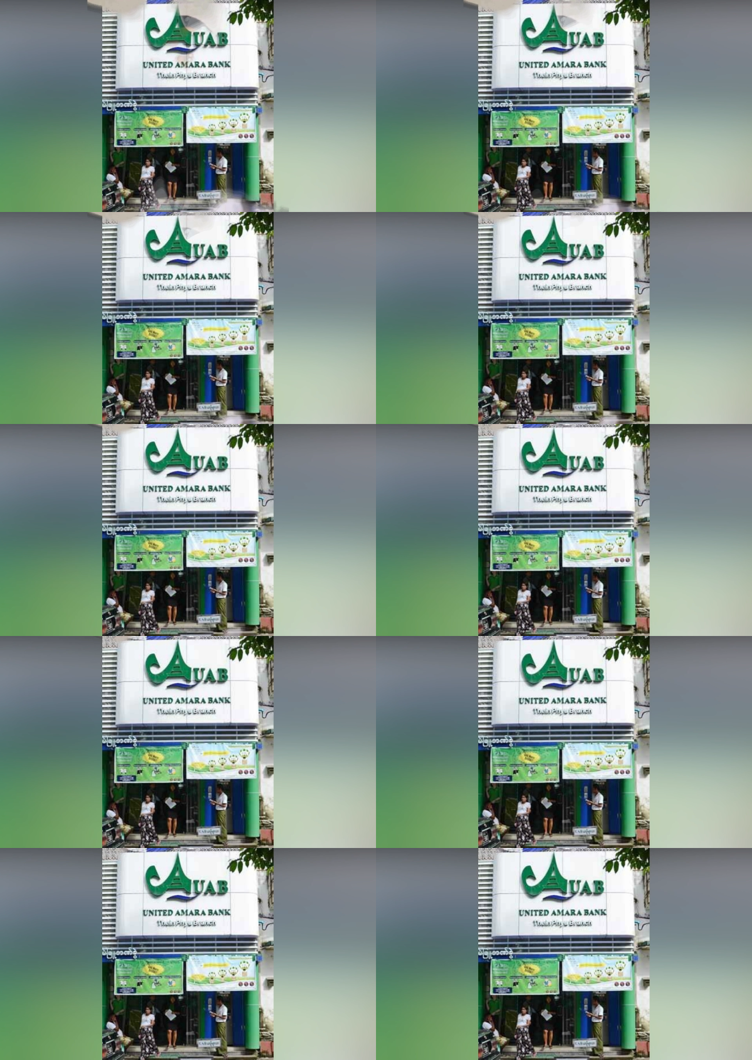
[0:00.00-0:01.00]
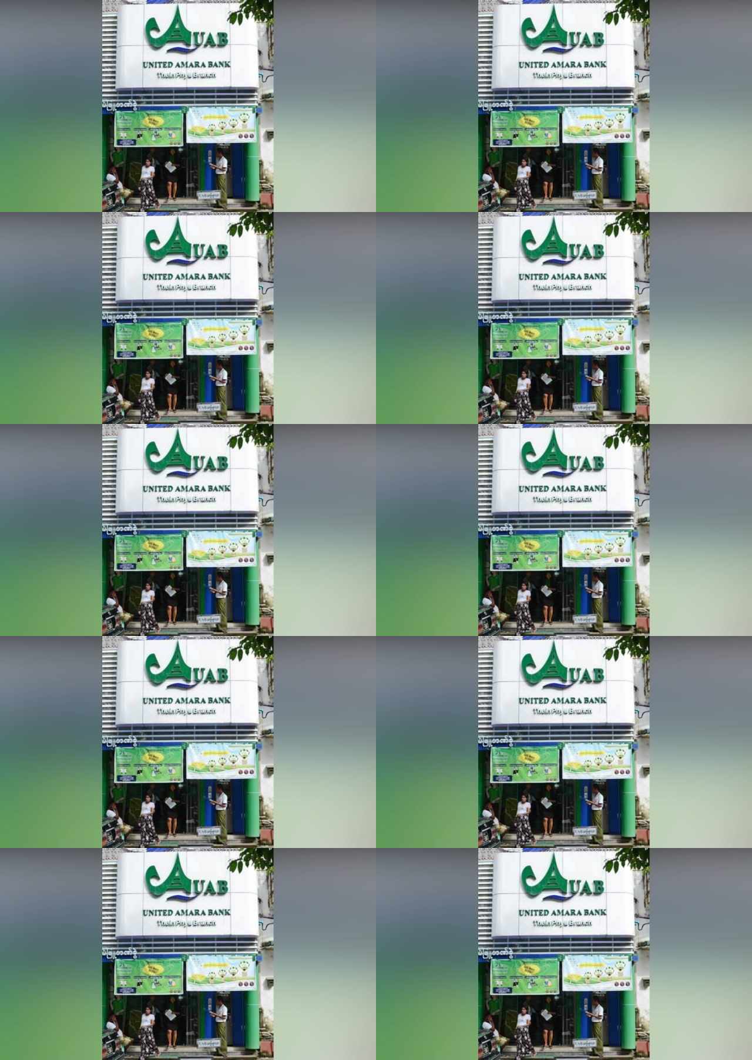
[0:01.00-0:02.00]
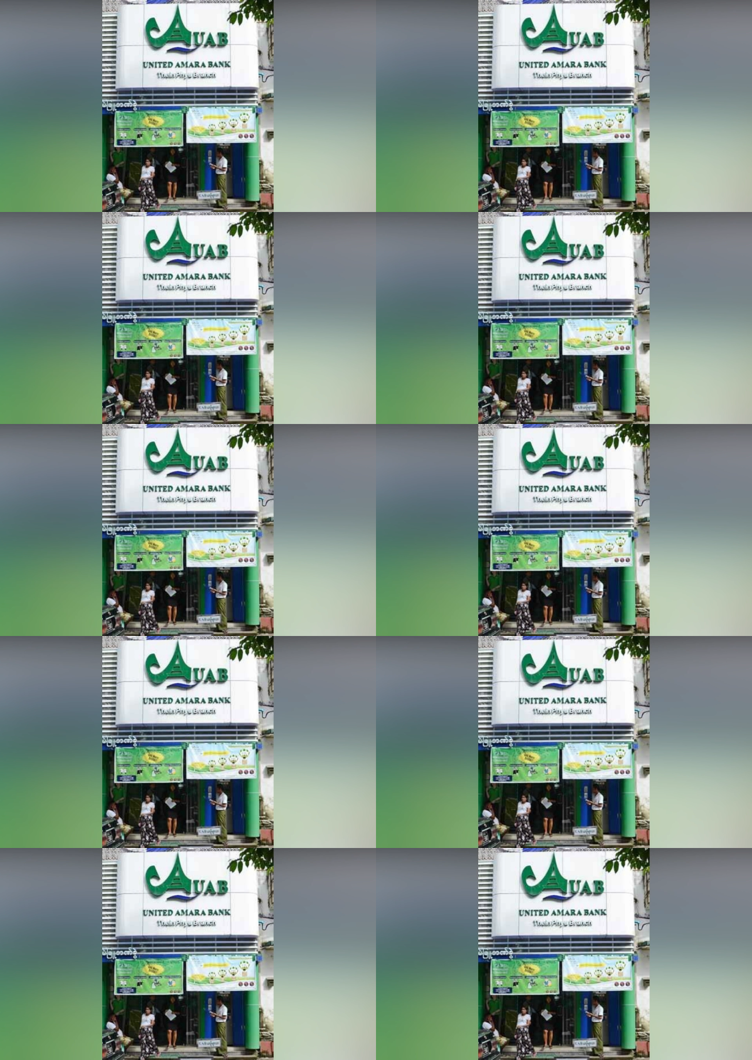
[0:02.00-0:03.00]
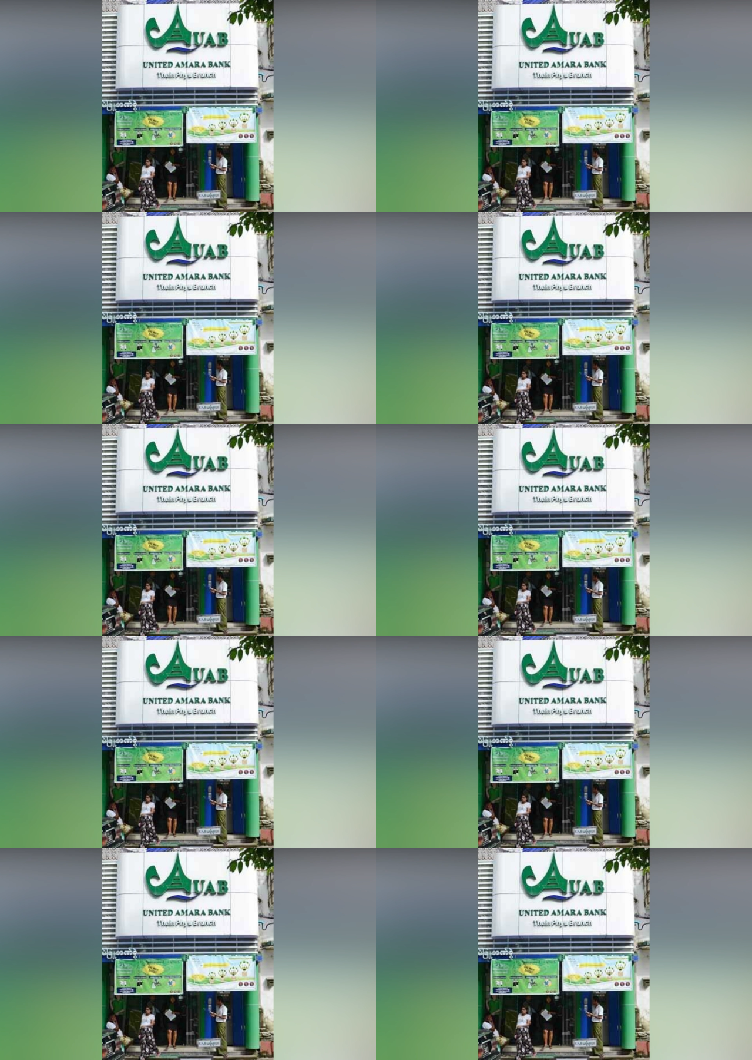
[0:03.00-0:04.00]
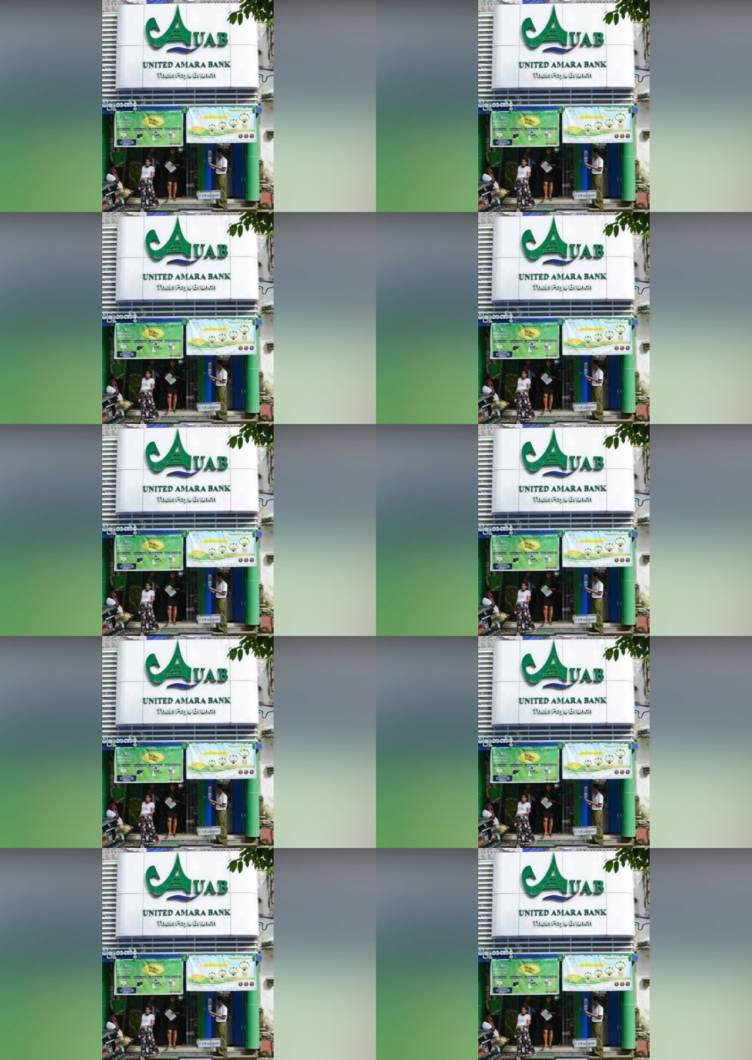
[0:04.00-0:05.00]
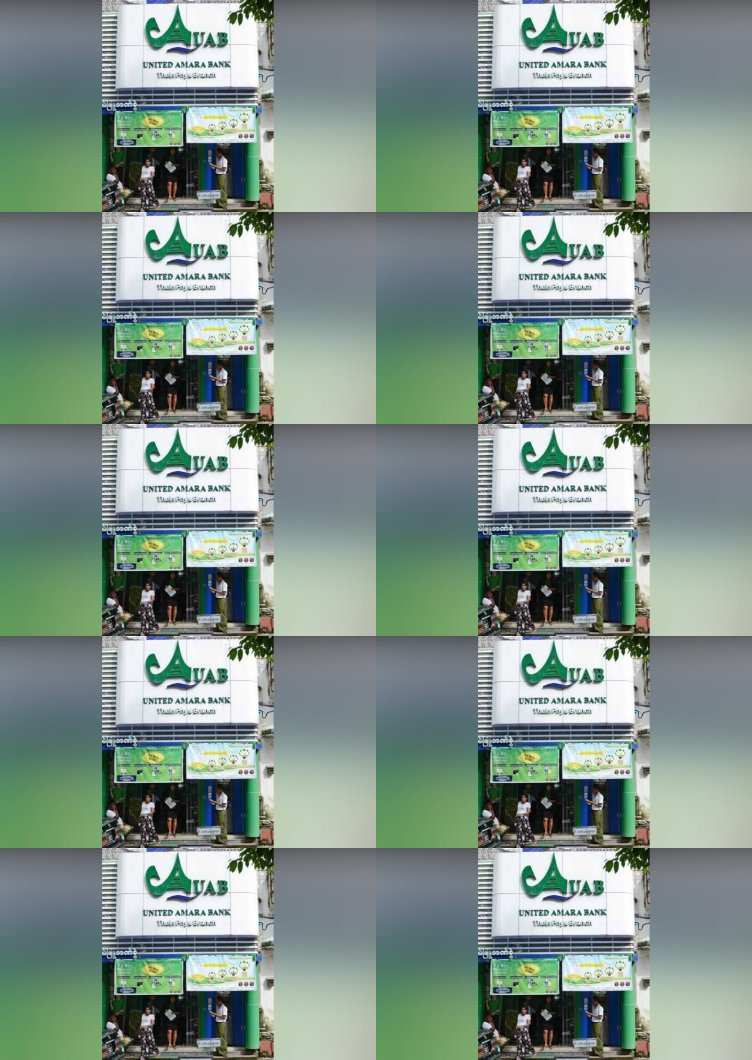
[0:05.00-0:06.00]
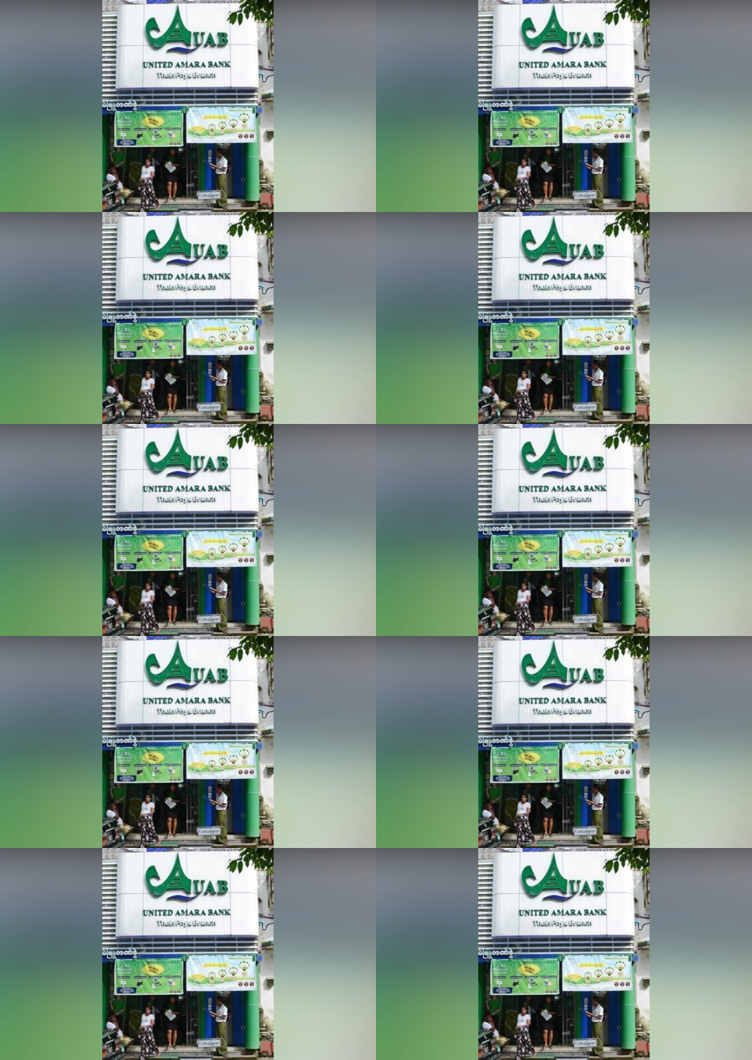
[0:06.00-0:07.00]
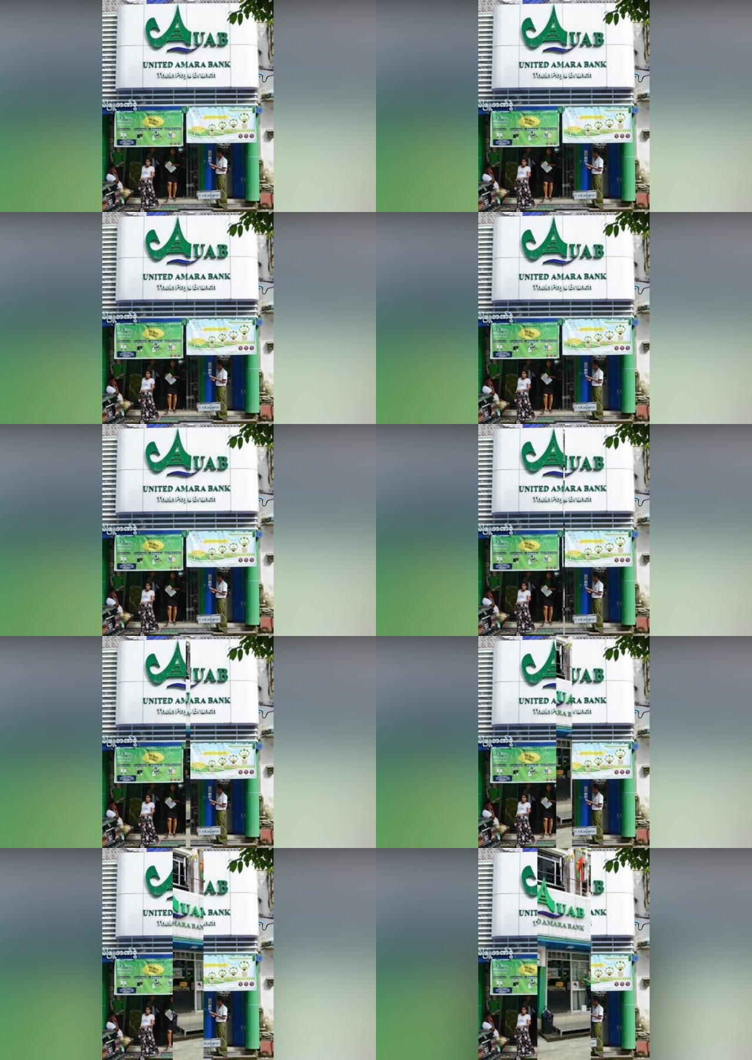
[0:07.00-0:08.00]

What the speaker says: No face is visible, so there are no lips to read.